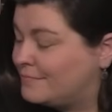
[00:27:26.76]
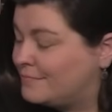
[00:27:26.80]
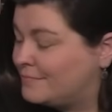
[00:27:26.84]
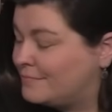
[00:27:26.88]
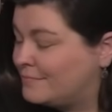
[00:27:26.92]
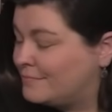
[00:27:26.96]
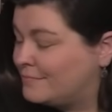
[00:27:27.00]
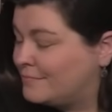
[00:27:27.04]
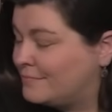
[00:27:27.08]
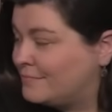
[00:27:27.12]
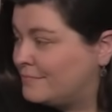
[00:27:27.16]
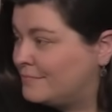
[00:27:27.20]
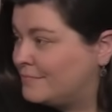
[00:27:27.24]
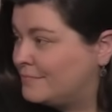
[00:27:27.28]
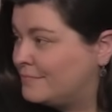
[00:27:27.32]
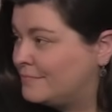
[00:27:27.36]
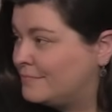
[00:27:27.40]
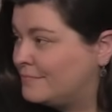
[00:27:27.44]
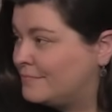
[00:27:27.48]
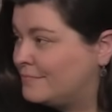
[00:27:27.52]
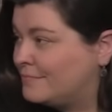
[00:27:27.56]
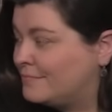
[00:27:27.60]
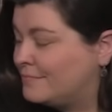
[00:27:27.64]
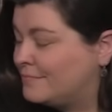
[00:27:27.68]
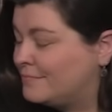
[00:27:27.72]

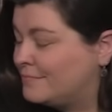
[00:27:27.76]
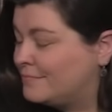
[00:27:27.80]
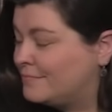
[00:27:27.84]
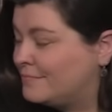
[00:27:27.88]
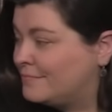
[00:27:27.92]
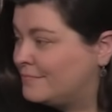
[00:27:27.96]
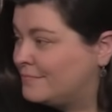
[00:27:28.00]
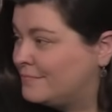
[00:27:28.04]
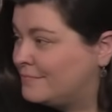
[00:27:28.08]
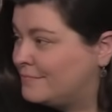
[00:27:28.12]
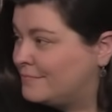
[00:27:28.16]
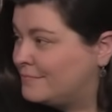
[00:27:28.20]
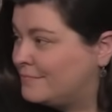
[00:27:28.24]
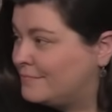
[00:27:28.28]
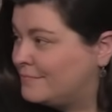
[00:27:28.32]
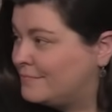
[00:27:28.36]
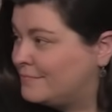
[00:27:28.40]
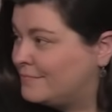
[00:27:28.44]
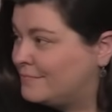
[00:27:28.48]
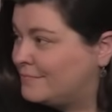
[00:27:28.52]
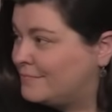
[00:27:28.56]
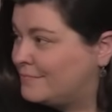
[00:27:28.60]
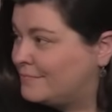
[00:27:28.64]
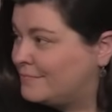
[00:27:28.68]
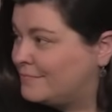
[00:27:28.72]

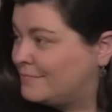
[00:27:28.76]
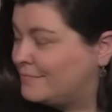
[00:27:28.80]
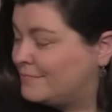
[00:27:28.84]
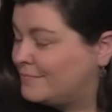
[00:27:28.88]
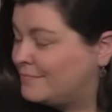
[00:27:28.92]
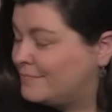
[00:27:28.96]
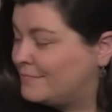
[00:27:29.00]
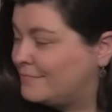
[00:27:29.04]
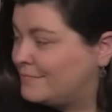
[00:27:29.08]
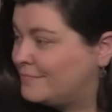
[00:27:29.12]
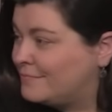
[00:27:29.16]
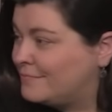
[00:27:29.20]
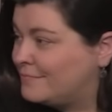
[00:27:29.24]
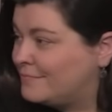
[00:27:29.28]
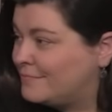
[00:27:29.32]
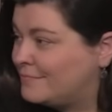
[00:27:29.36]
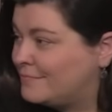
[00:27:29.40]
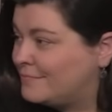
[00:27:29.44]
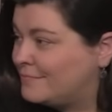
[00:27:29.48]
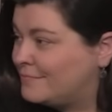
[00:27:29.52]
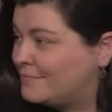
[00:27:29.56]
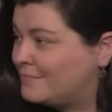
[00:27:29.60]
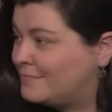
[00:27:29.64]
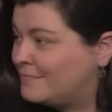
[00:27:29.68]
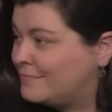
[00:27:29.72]

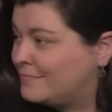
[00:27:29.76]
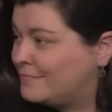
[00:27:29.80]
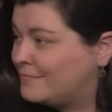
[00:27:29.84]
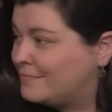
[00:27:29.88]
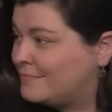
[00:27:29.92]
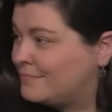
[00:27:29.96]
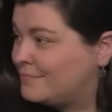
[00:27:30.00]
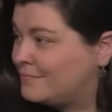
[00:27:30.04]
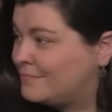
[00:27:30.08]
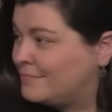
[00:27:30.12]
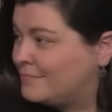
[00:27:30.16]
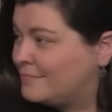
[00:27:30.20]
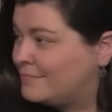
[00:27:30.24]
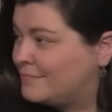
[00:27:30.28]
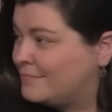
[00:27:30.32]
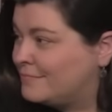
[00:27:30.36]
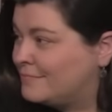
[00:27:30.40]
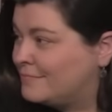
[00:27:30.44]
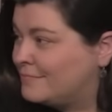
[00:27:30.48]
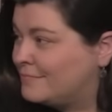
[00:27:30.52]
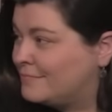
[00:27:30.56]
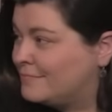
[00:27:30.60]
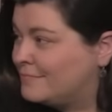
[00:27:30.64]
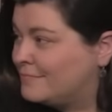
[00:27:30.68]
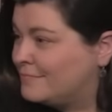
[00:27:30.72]

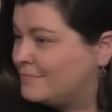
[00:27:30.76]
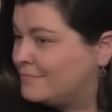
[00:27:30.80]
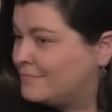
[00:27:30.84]
The person shown says nothing.